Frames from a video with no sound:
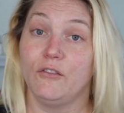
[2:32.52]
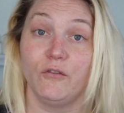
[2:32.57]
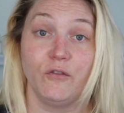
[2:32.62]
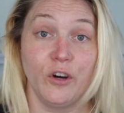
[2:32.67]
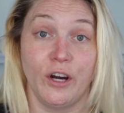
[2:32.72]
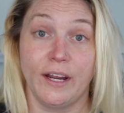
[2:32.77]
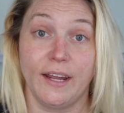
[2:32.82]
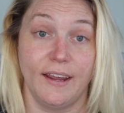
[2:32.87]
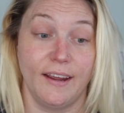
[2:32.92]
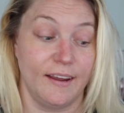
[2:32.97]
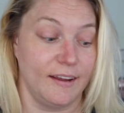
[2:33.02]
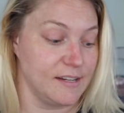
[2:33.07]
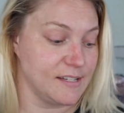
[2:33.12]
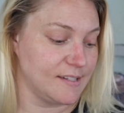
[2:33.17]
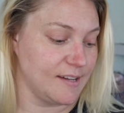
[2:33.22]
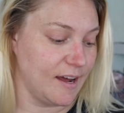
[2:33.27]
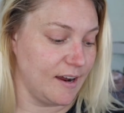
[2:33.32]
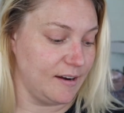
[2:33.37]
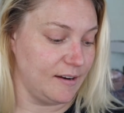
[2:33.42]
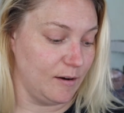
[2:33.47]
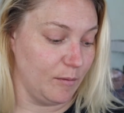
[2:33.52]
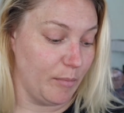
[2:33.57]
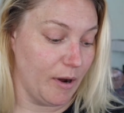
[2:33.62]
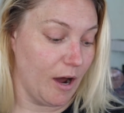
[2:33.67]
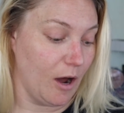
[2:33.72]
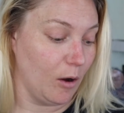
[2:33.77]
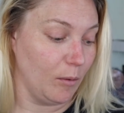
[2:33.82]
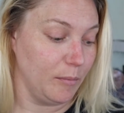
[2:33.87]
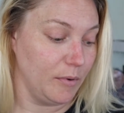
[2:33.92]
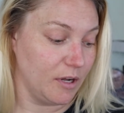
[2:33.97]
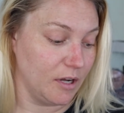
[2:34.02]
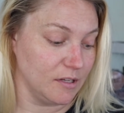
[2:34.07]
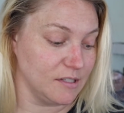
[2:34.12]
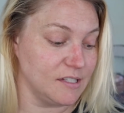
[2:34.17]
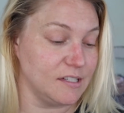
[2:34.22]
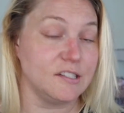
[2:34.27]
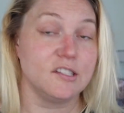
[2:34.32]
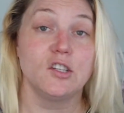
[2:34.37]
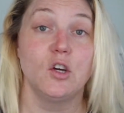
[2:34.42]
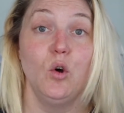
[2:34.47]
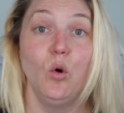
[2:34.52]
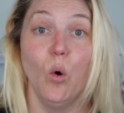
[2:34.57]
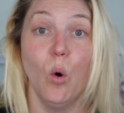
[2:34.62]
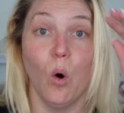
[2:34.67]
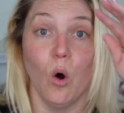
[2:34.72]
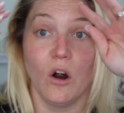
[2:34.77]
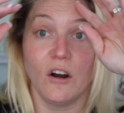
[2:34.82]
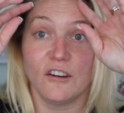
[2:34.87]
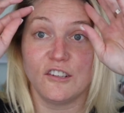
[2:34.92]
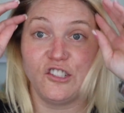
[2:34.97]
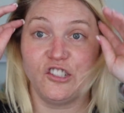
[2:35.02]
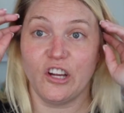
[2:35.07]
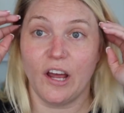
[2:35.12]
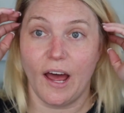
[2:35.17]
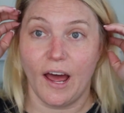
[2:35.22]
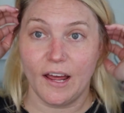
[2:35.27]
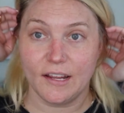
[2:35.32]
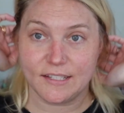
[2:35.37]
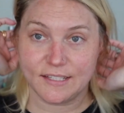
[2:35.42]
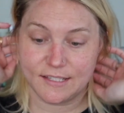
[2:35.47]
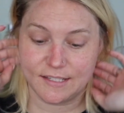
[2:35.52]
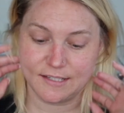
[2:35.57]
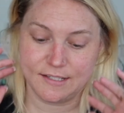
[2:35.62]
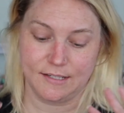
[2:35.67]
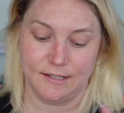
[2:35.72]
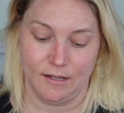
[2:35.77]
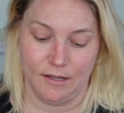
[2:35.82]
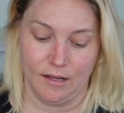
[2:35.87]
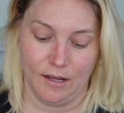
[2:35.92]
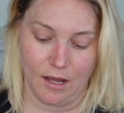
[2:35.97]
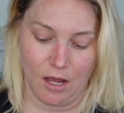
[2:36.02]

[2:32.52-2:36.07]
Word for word: freaking excited about because it's gorgeous.